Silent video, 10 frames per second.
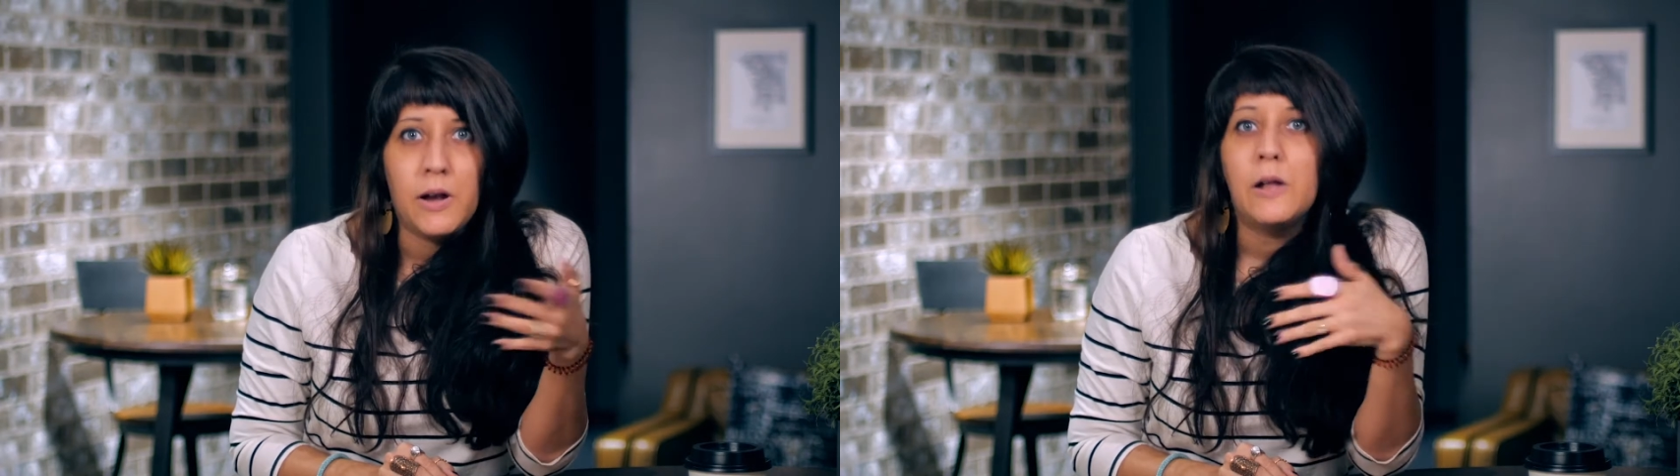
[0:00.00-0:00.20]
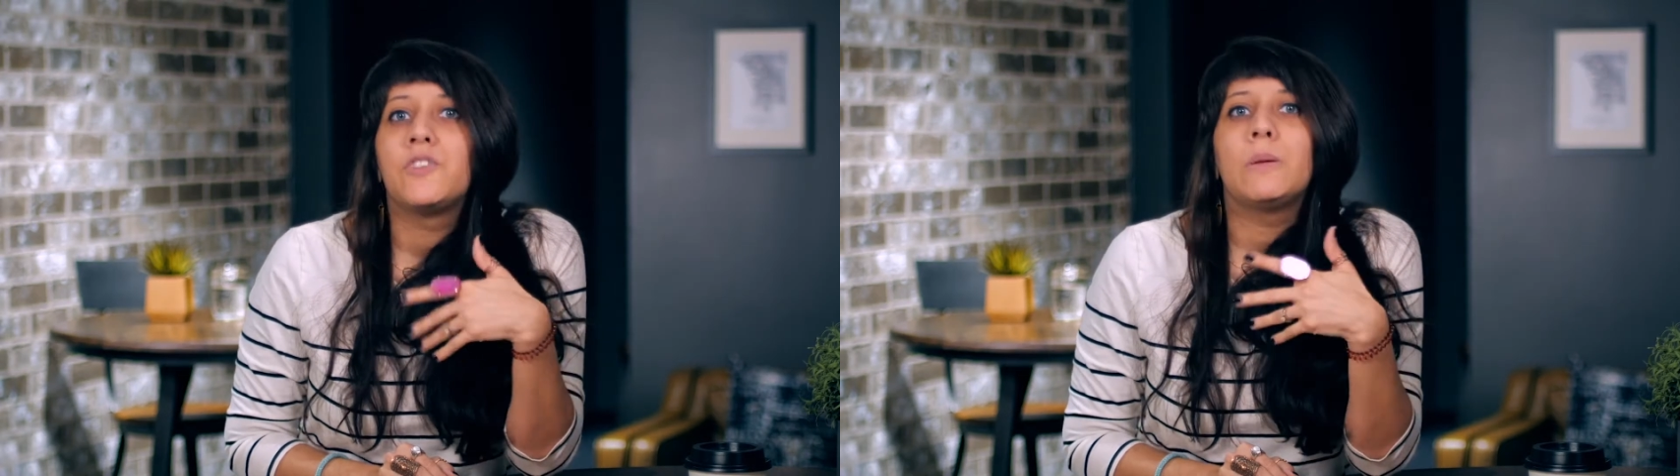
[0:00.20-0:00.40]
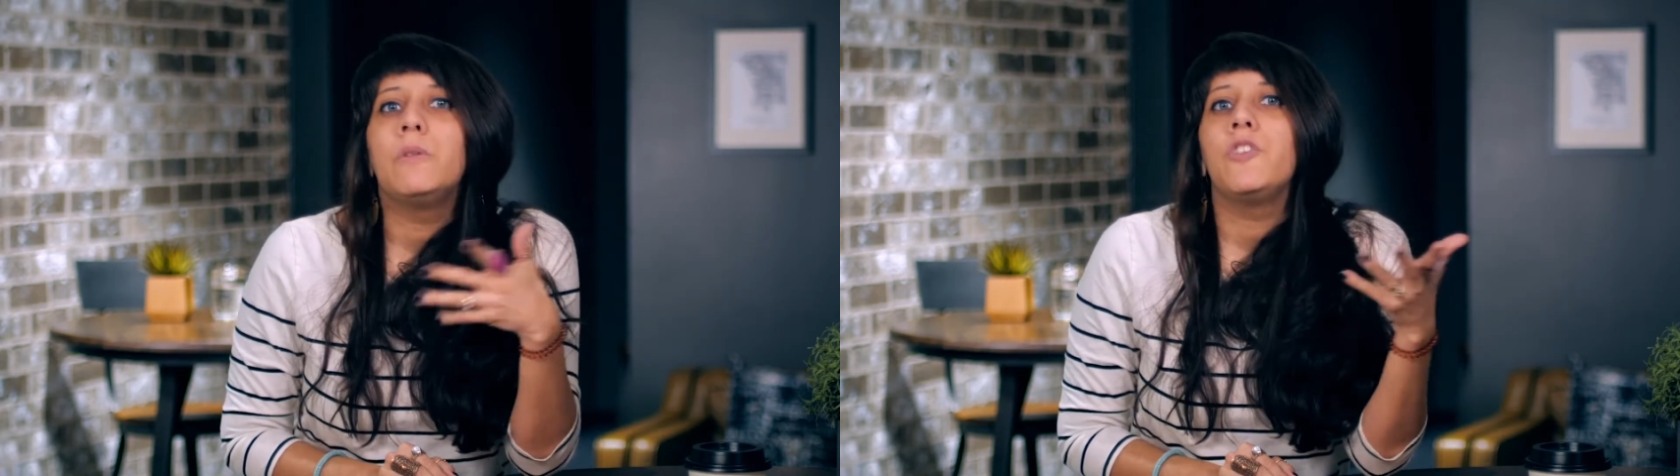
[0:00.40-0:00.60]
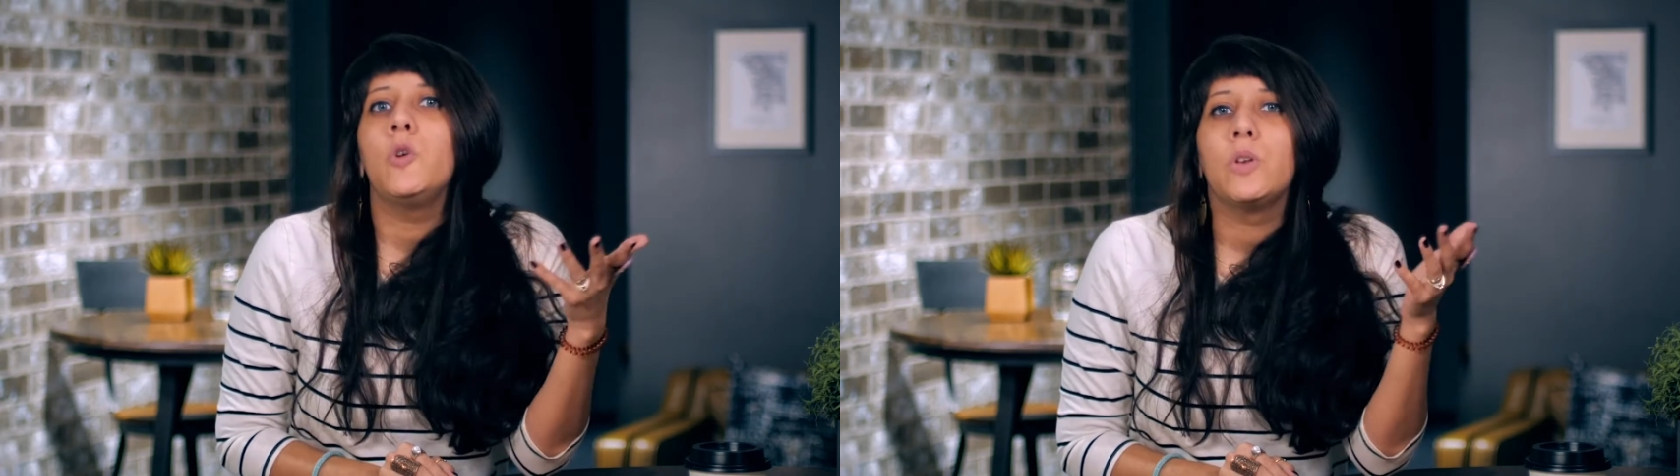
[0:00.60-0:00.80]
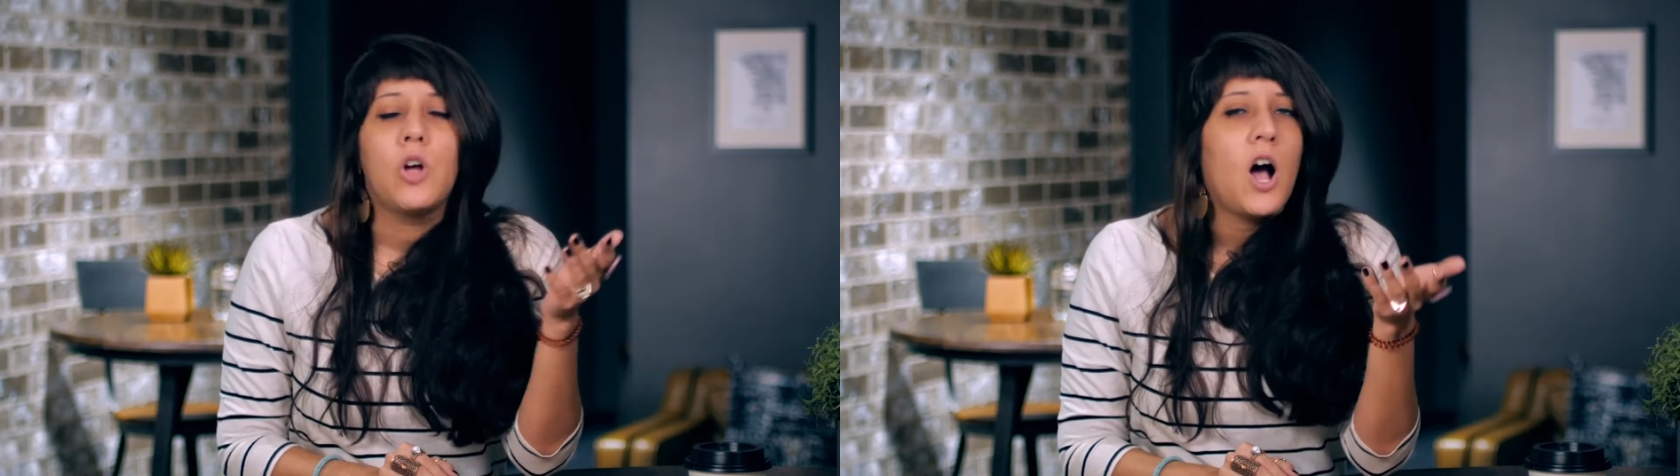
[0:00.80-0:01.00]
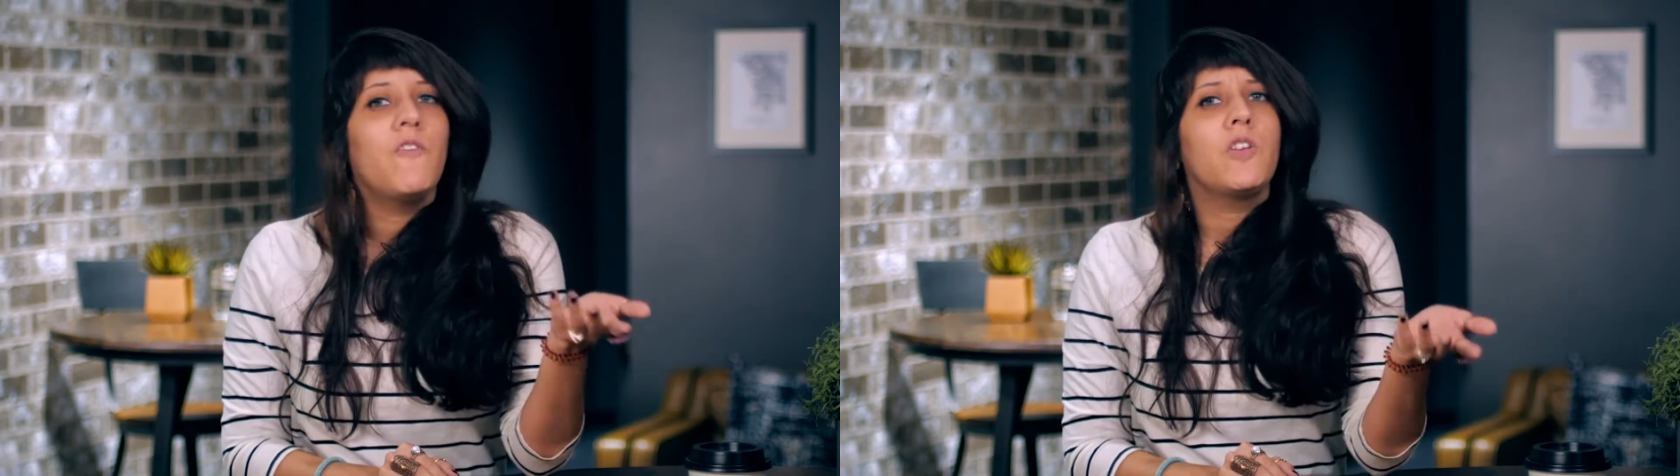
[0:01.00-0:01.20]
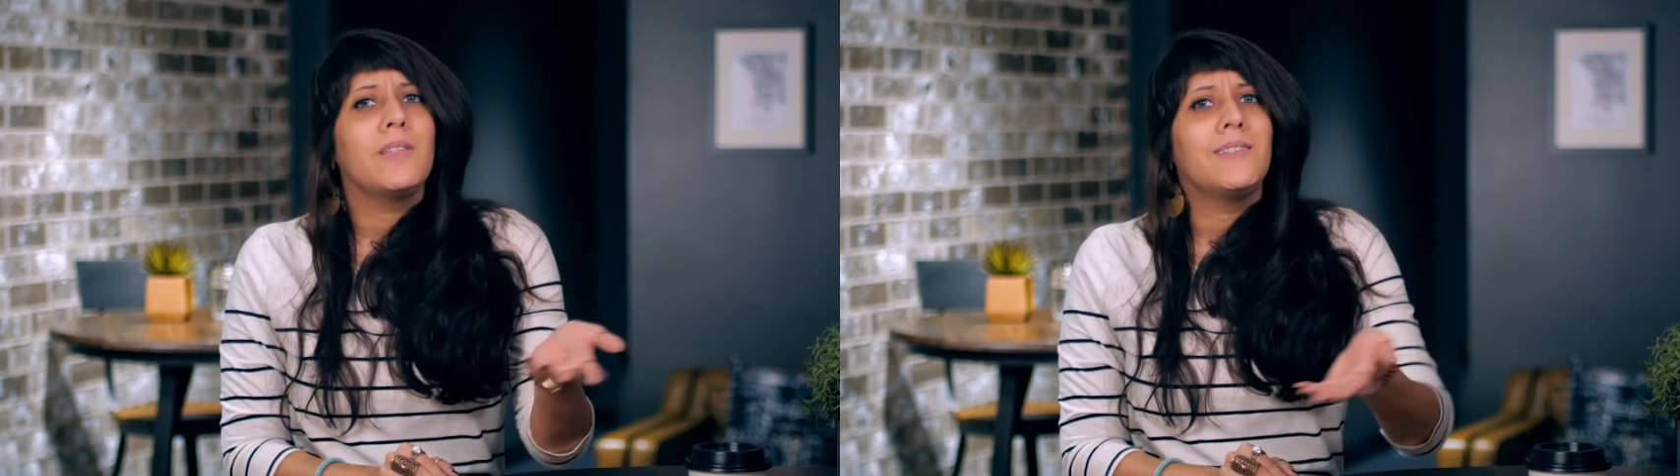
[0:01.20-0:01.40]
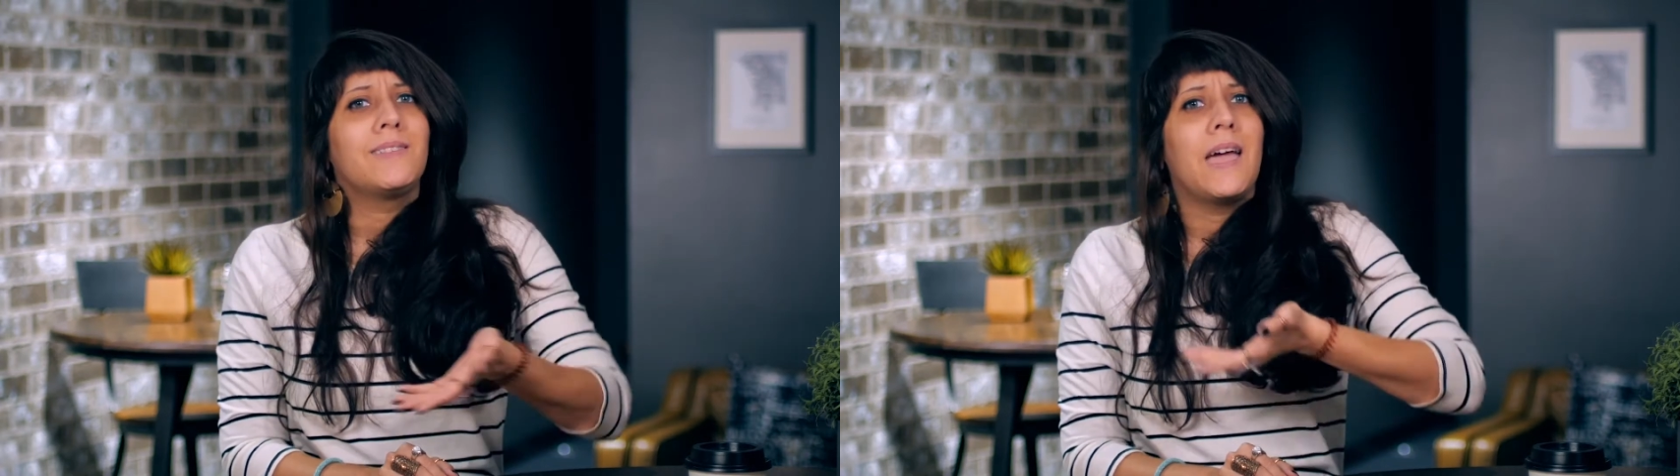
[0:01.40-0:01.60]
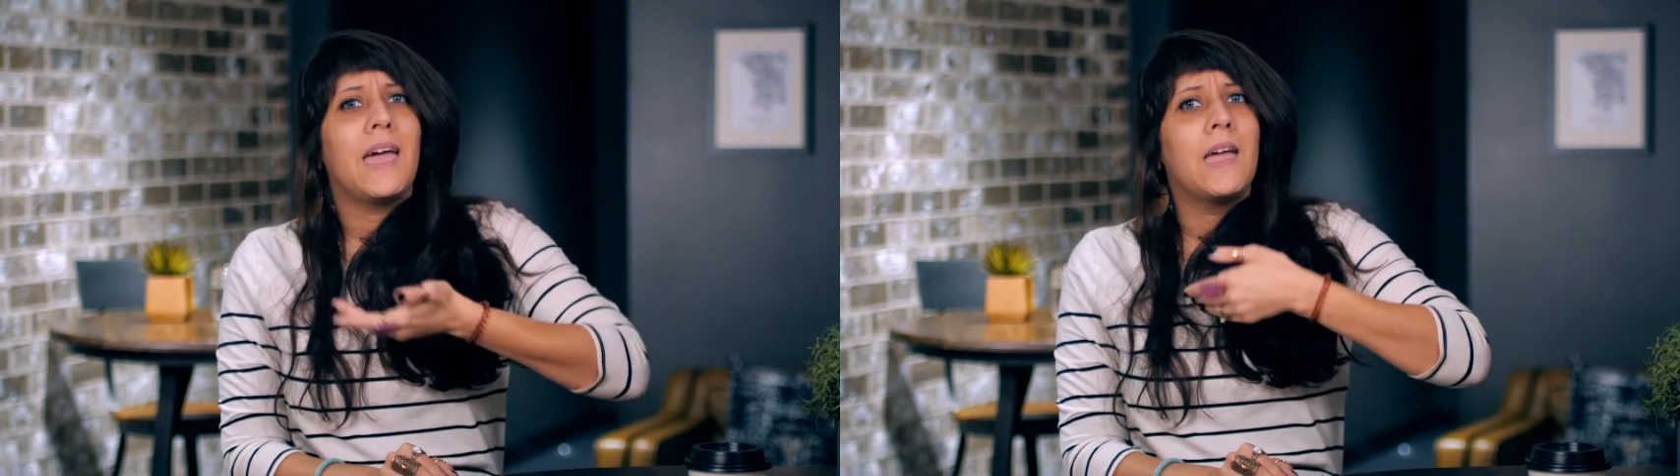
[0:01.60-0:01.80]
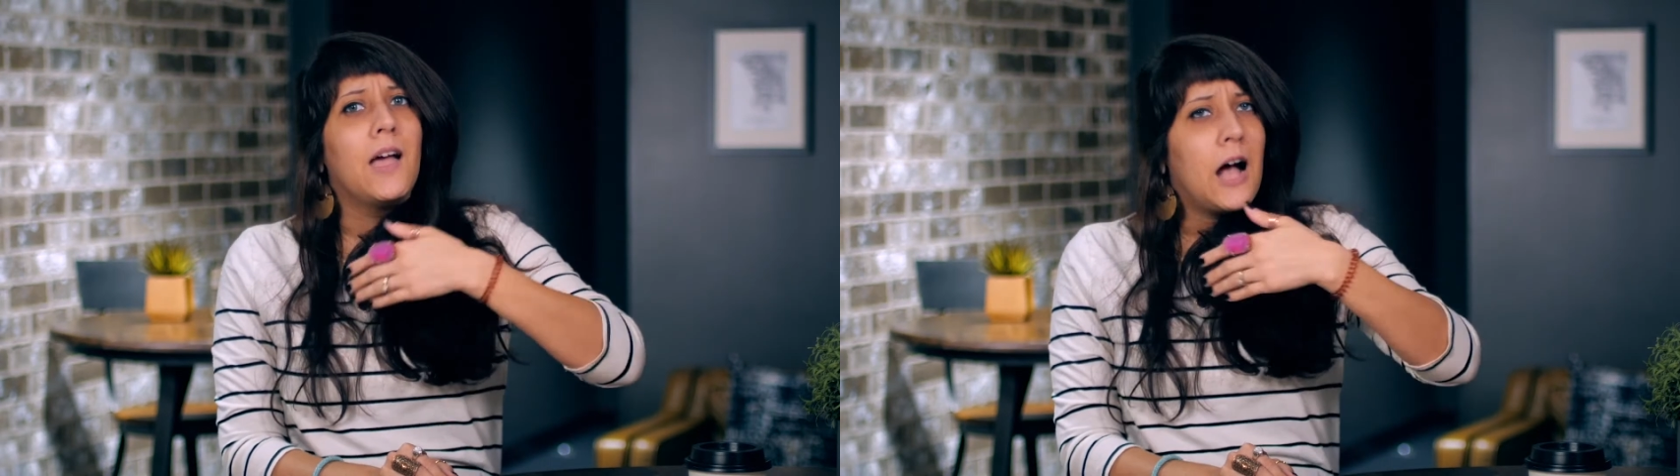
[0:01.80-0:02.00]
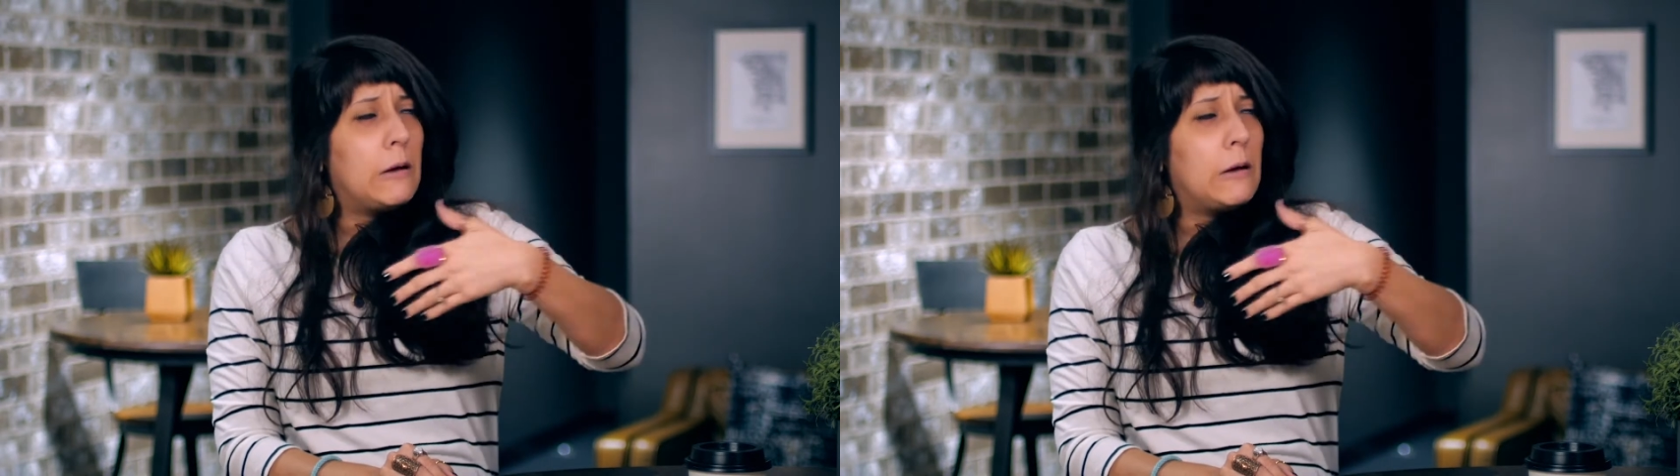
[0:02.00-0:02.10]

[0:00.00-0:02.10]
I know some of you would confidently say,